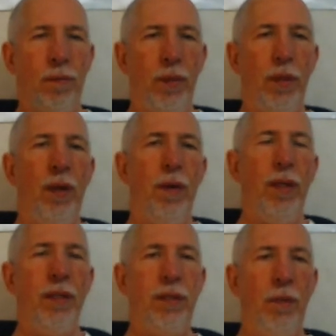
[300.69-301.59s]
you know,
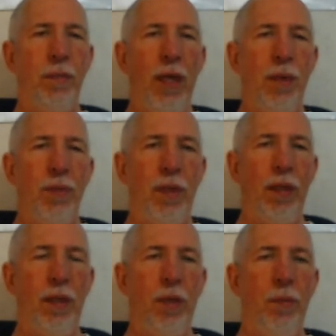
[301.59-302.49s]
it's sometimes a,
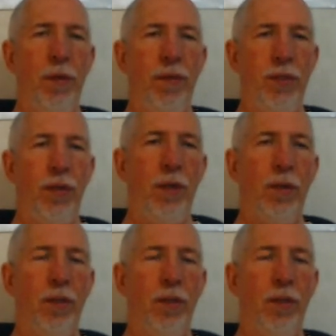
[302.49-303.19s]
a little bit of a struggle.